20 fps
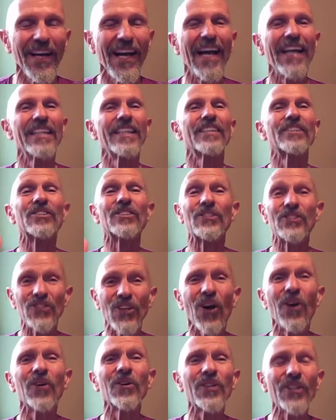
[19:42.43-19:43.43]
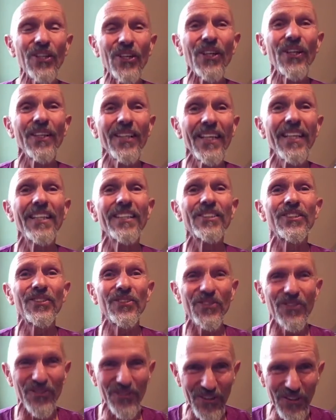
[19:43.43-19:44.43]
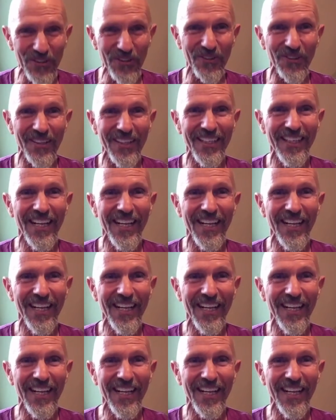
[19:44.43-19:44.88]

and it's so good it's true.